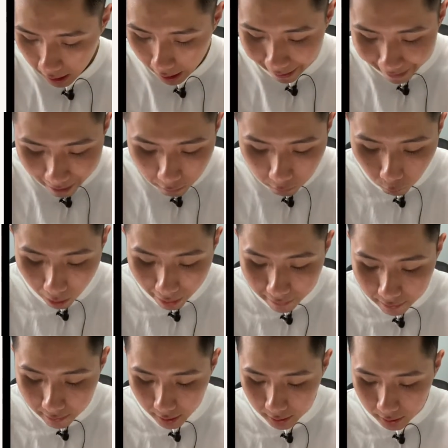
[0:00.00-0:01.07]
And
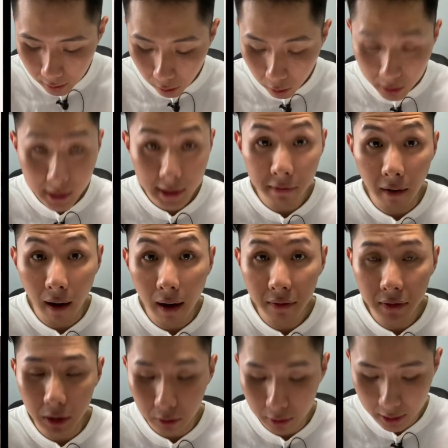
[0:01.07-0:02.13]
when the load is 5
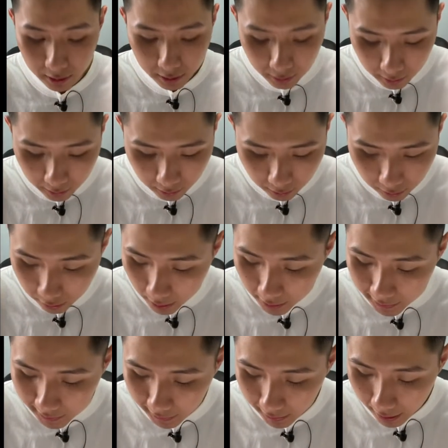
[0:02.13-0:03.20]
Newton, you can
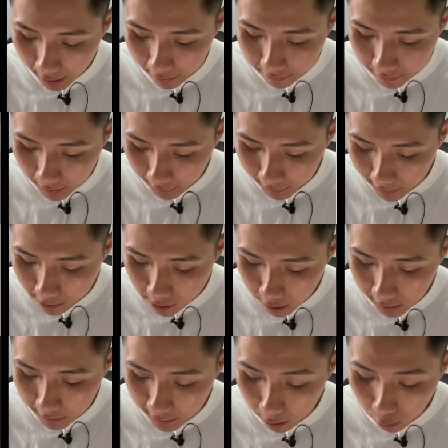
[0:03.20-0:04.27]
see that the extension
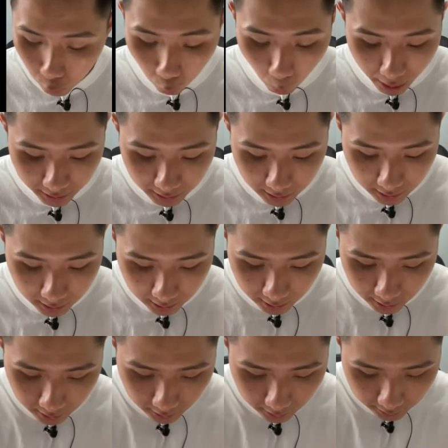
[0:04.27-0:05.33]
is now 20.
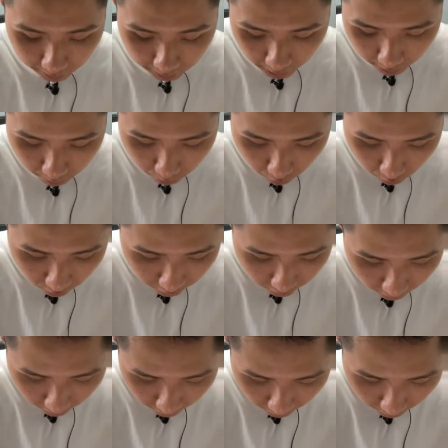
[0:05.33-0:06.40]
So I'm going to move
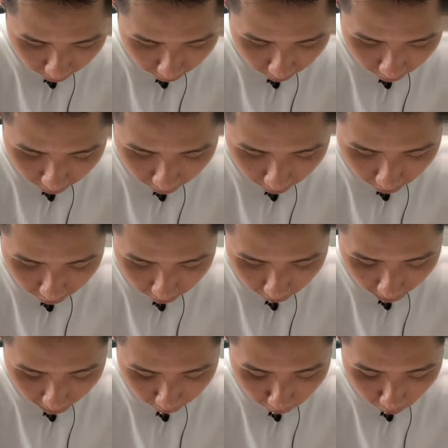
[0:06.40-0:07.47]

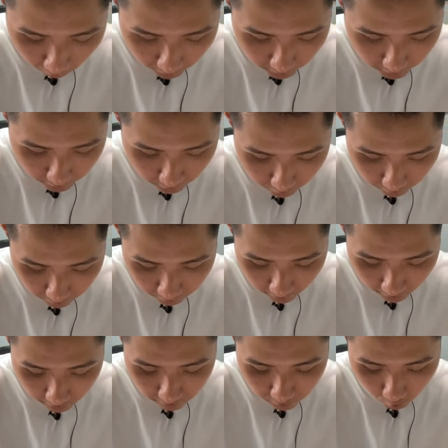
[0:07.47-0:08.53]
my point to
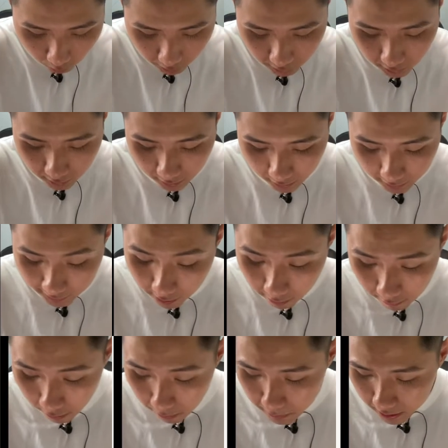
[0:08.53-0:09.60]
520. It's not
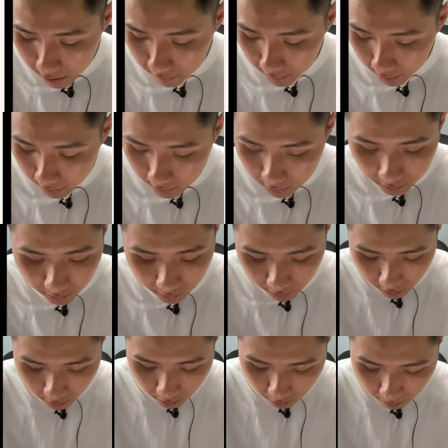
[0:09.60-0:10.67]
very perfect,
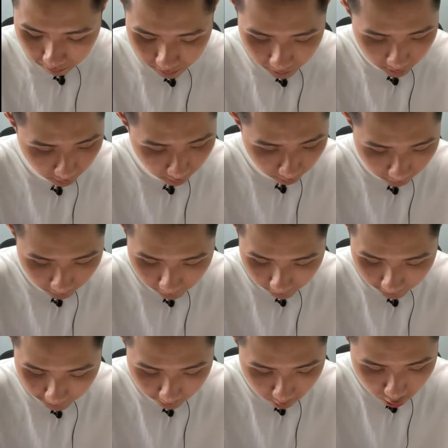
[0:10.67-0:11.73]
but it
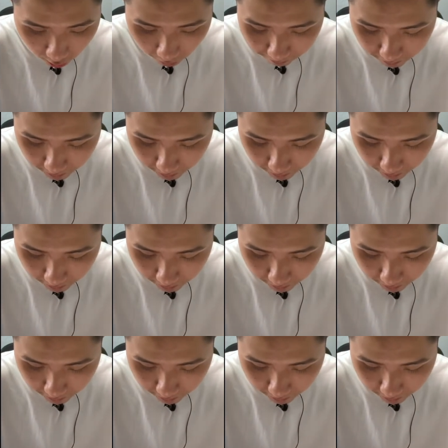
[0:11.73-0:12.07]
does the job.